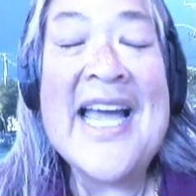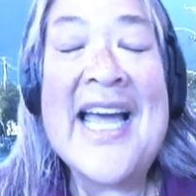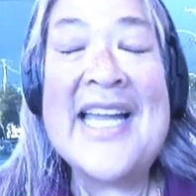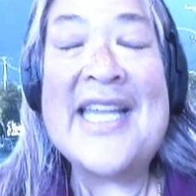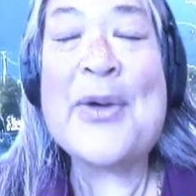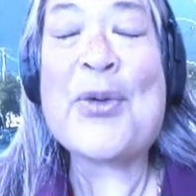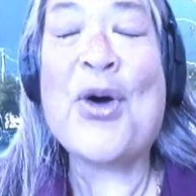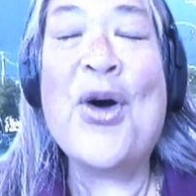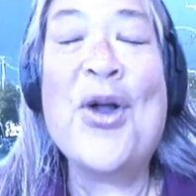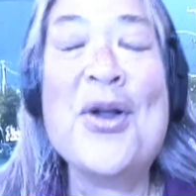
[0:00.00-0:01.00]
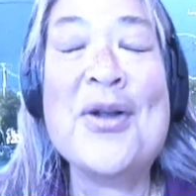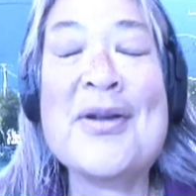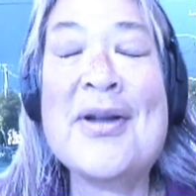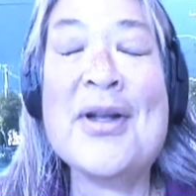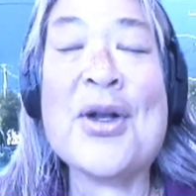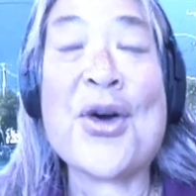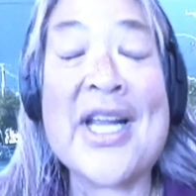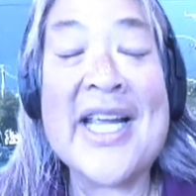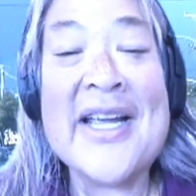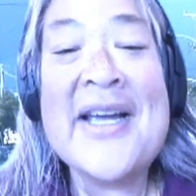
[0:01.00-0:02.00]
I think we're all
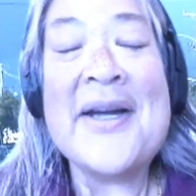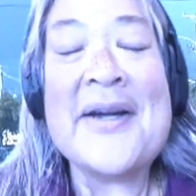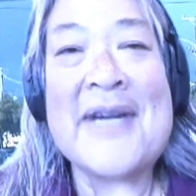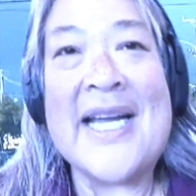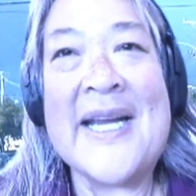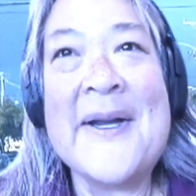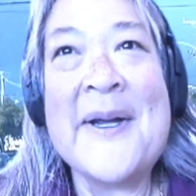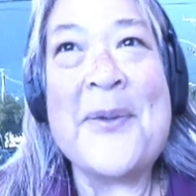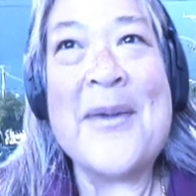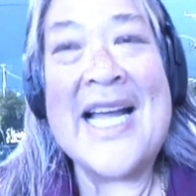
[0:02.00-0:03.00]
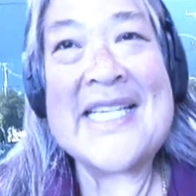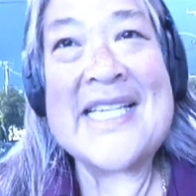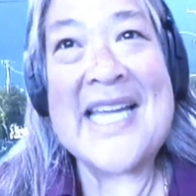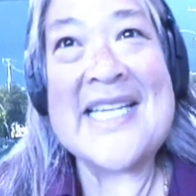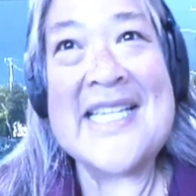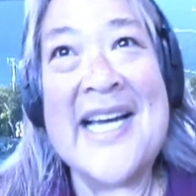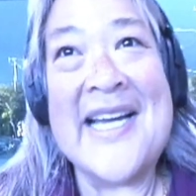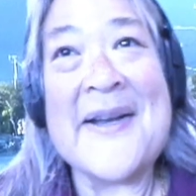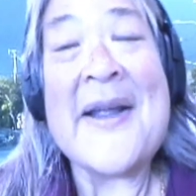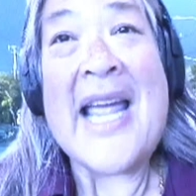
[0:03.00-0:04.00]
learning, right, what has to get
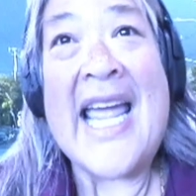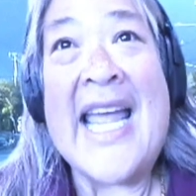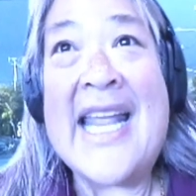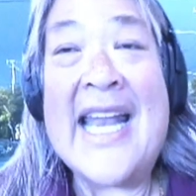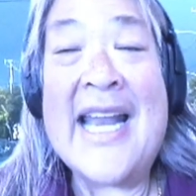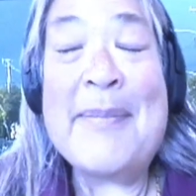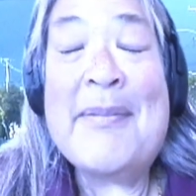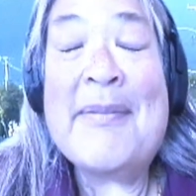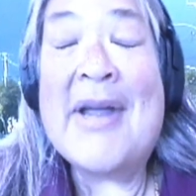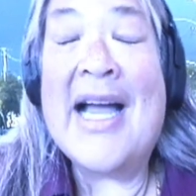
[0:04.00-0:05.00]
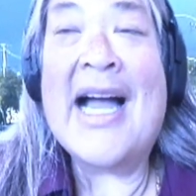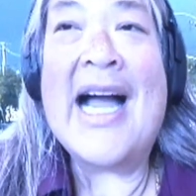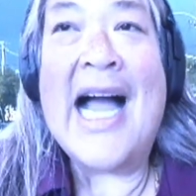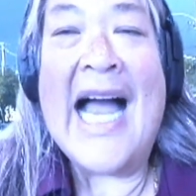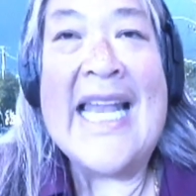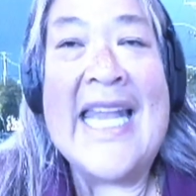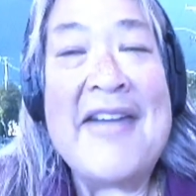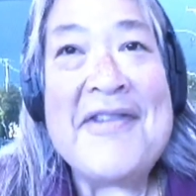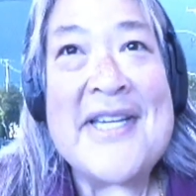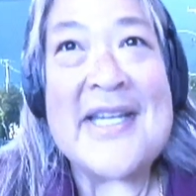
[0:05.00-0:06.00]
done. And I
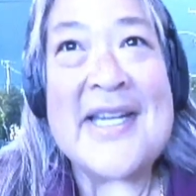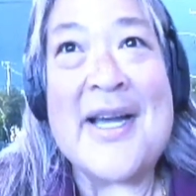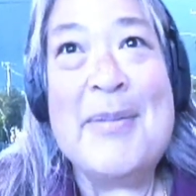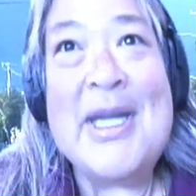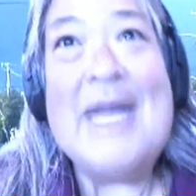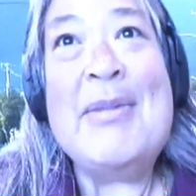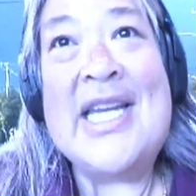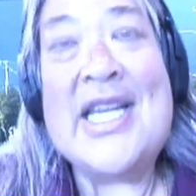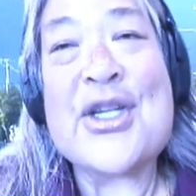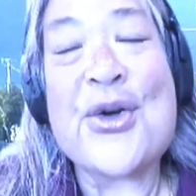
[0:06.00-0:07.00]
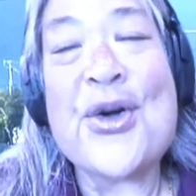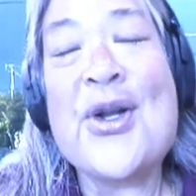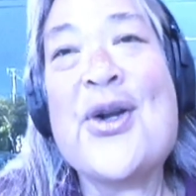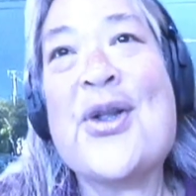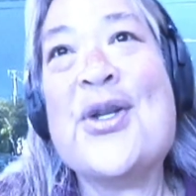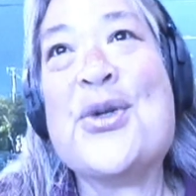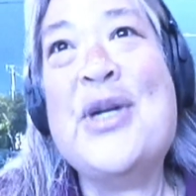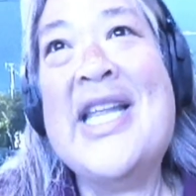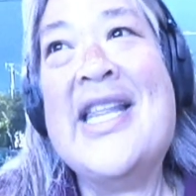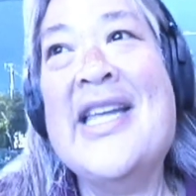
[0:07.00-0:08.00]
left the committee meetings earlier this
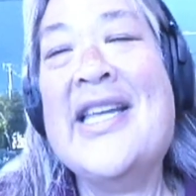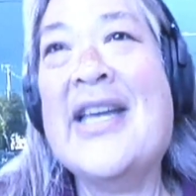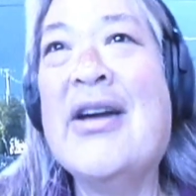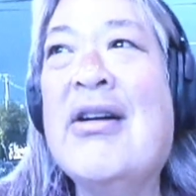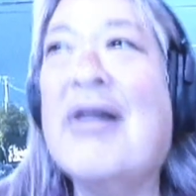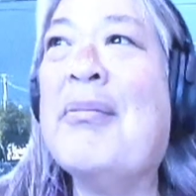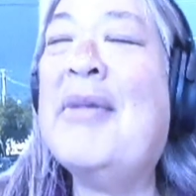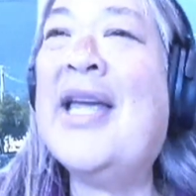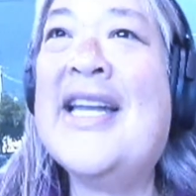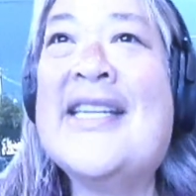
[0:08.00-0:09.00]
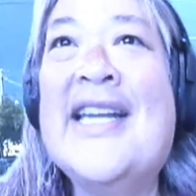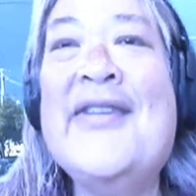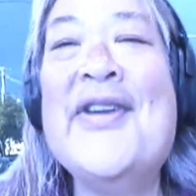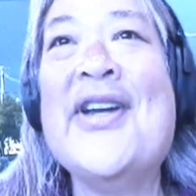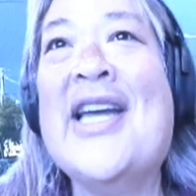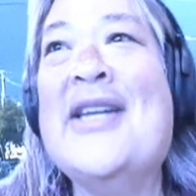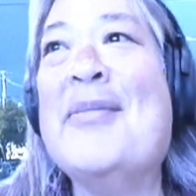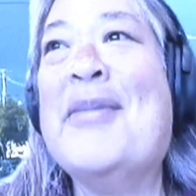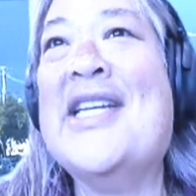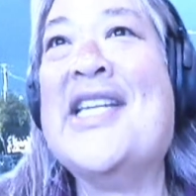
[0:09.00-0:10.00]
week thinking, oh, man, it's not even going to get
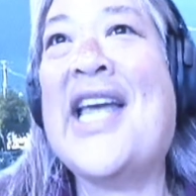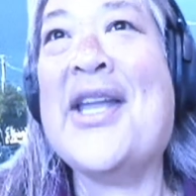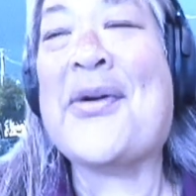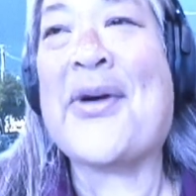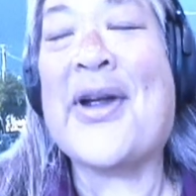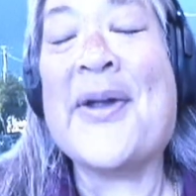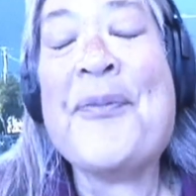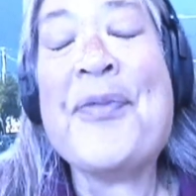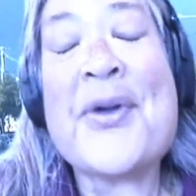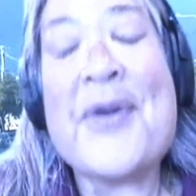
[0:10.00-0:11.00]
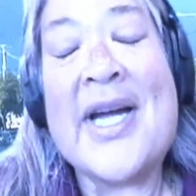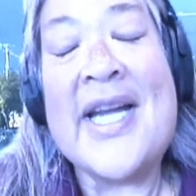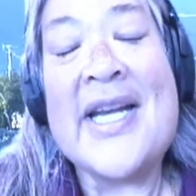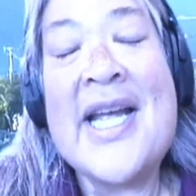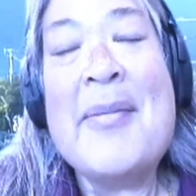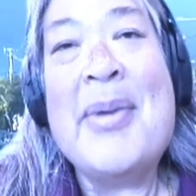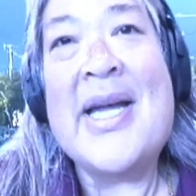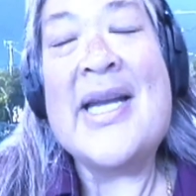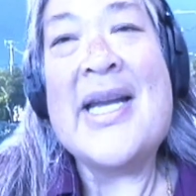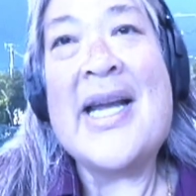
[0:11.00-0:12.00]
done by January, right?
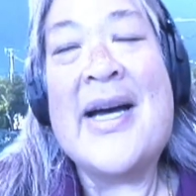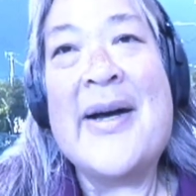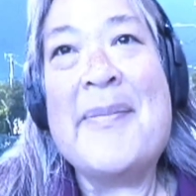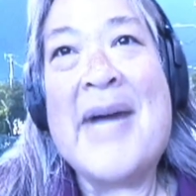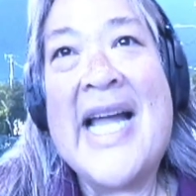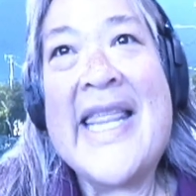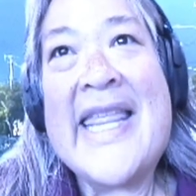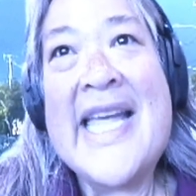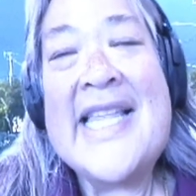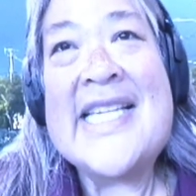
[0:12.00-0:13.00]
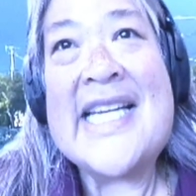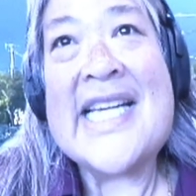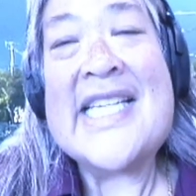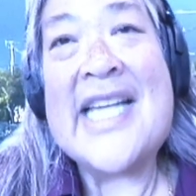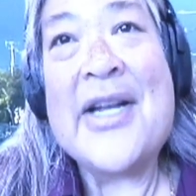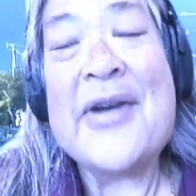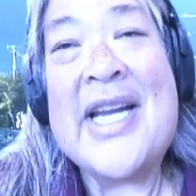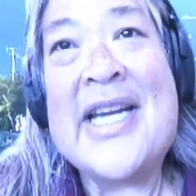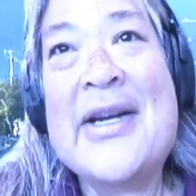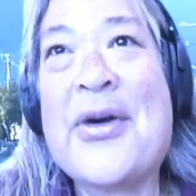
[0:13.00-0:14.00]
But I think this
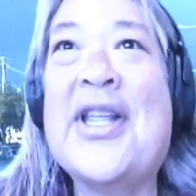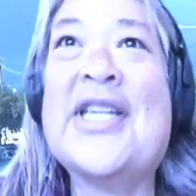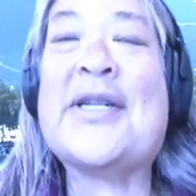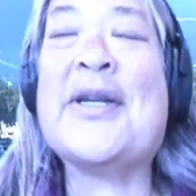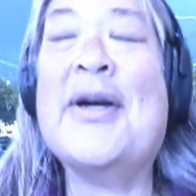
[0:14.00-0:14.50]
accelerated or this